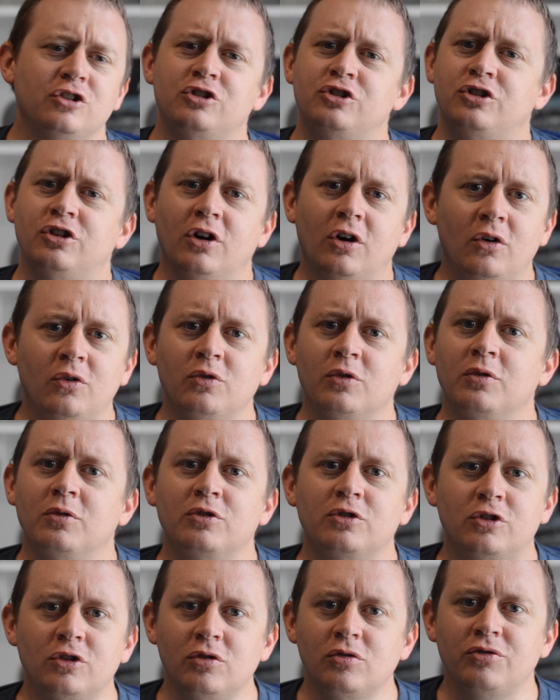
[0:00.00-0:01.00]

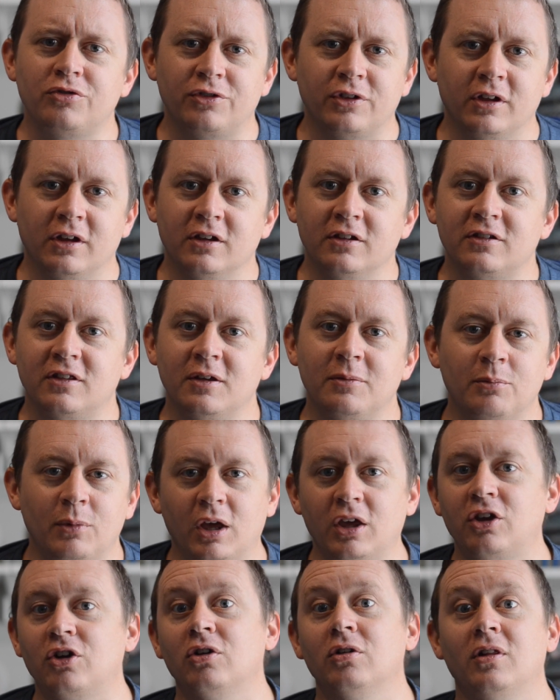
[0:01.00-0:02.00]
Don't do things that
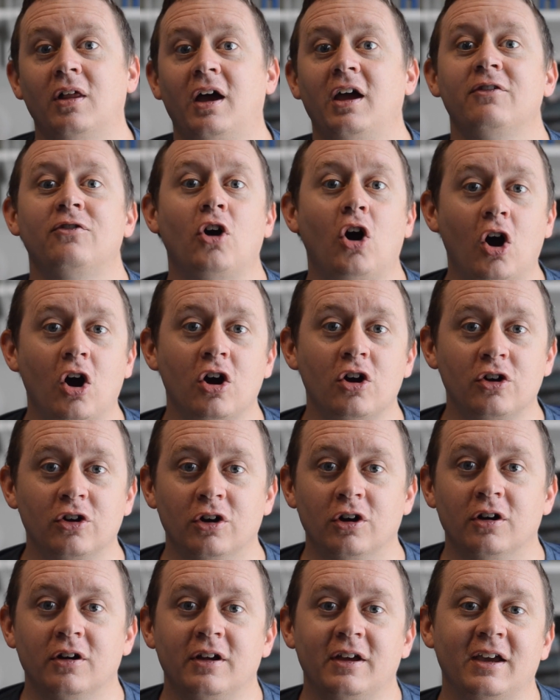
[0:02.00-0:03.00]
make your life
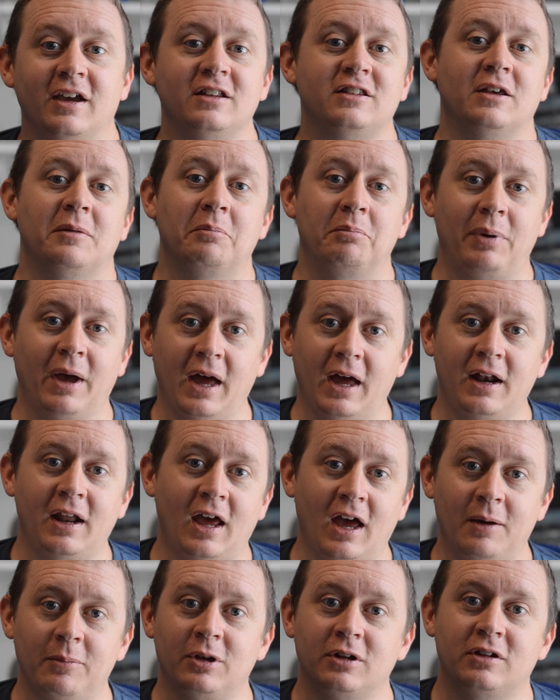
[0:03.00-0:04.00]
harder. It's a bad
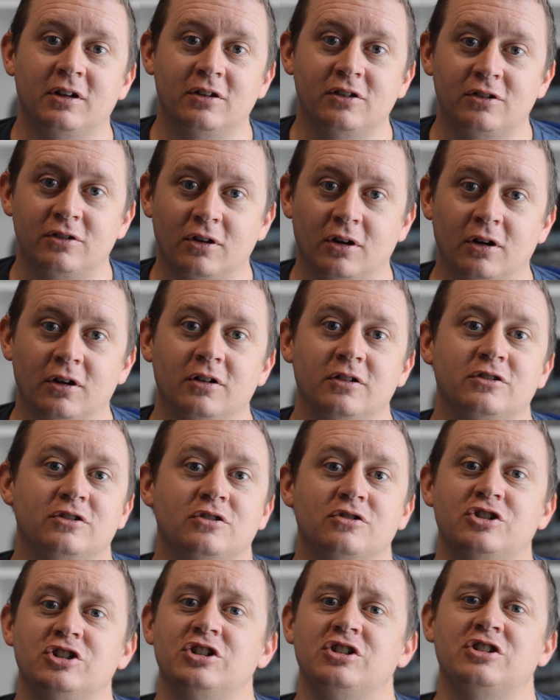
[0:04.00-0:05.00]
habit to start, so
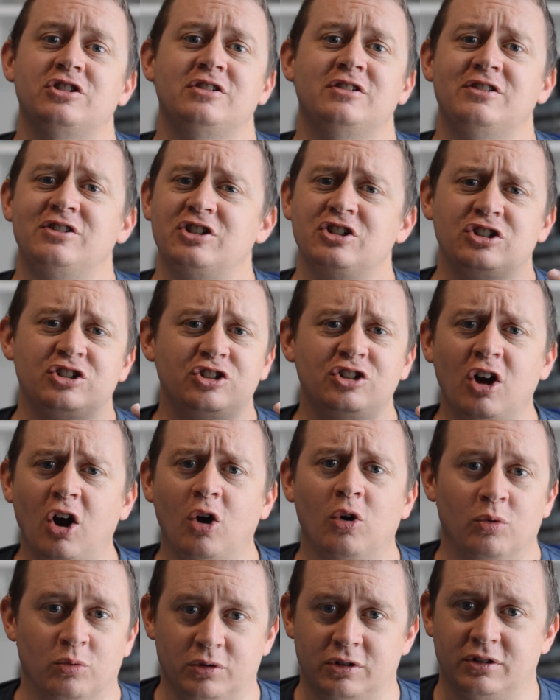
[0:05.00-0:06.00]
just just
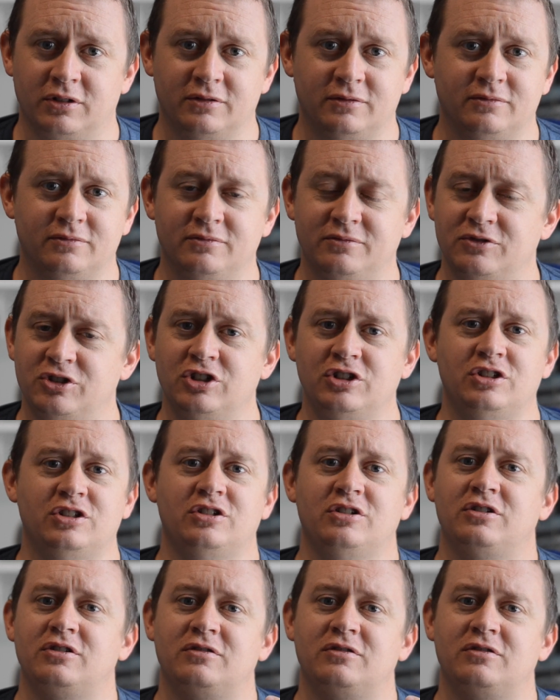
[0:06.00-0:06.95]
don't. Just